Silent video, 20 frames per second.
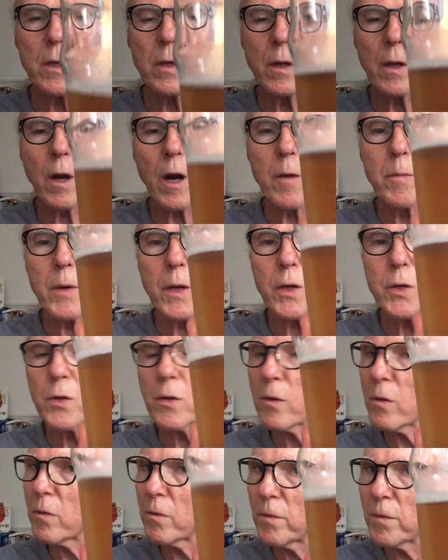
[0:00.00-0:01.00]
the
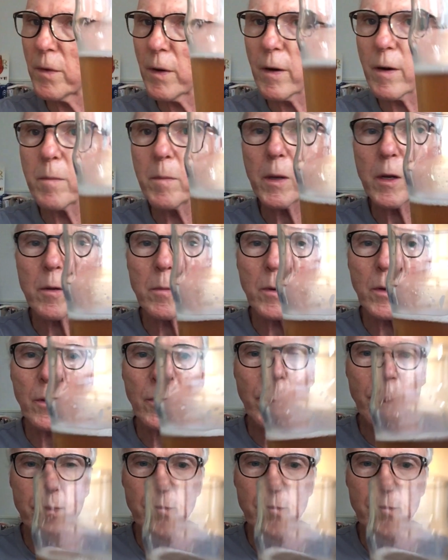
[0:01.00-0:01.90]
carbonation is very minimal.